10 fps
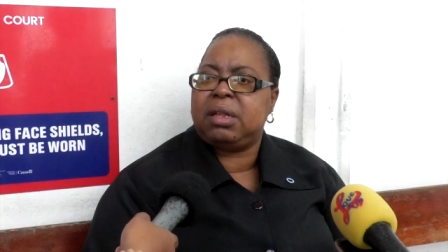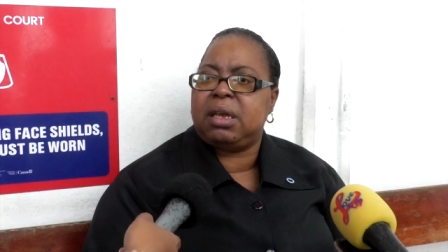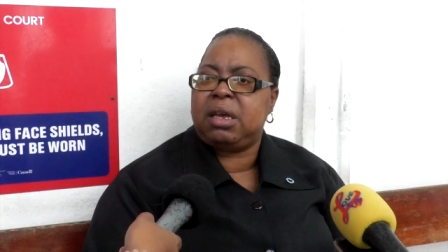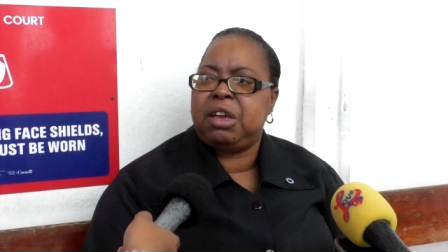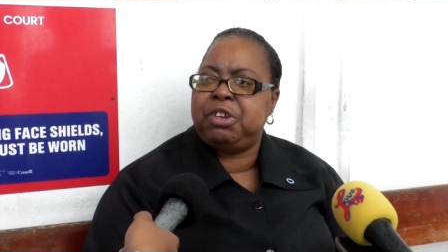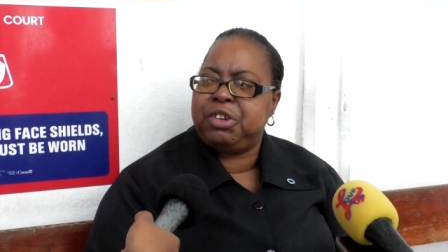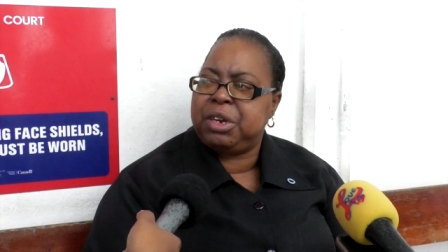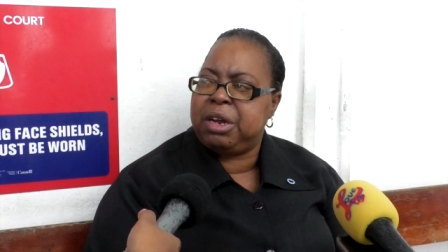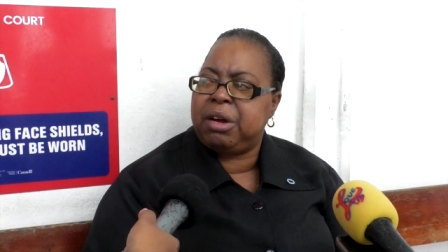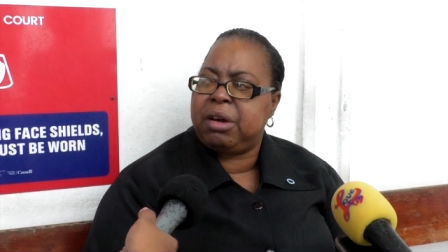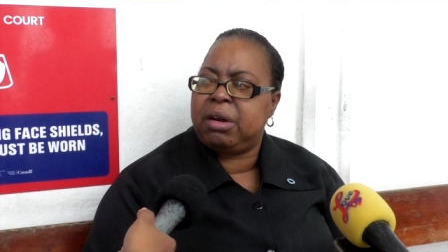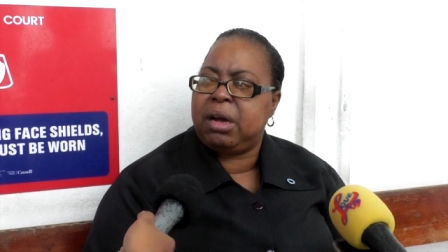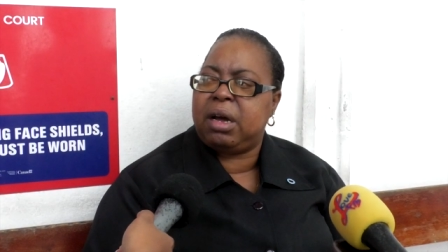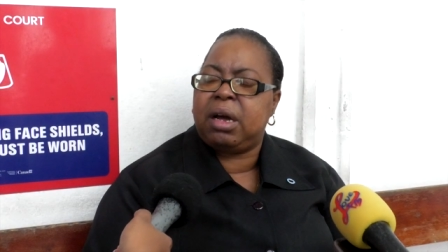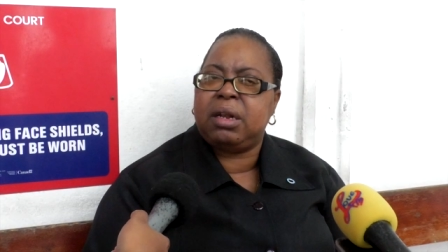the engineer
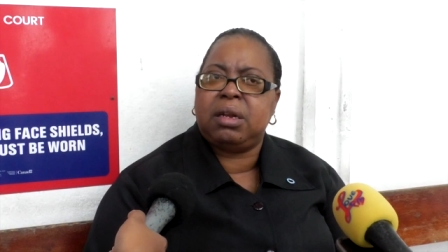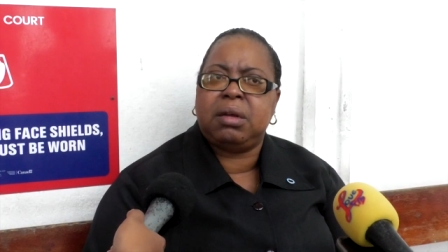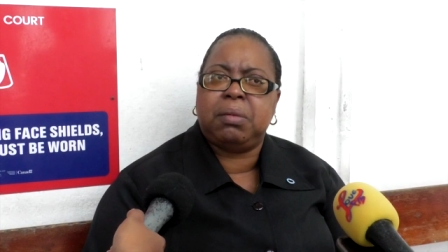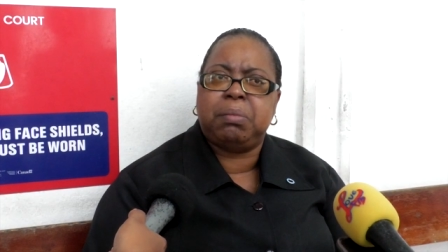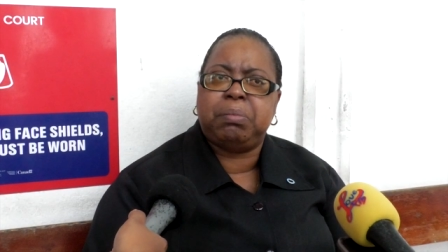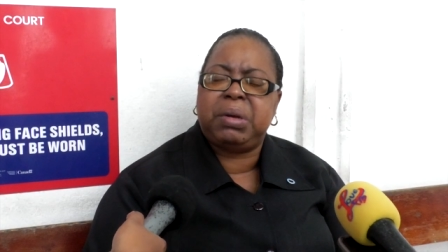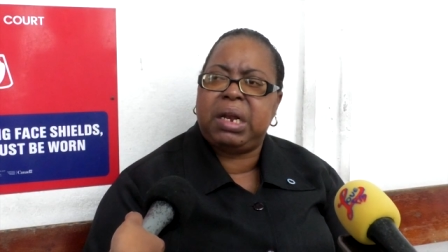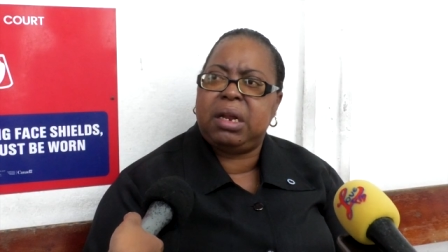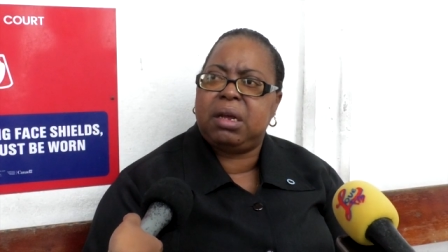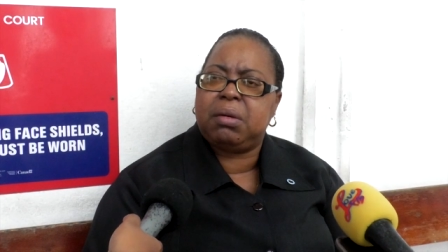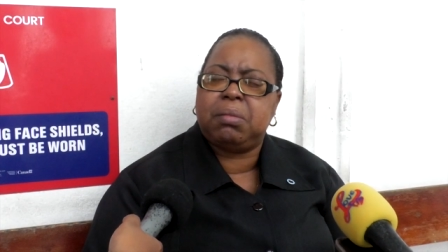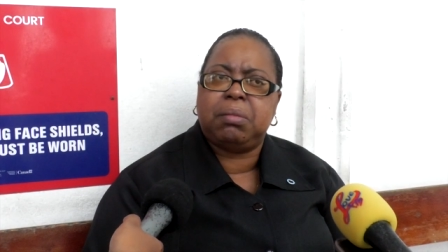and the building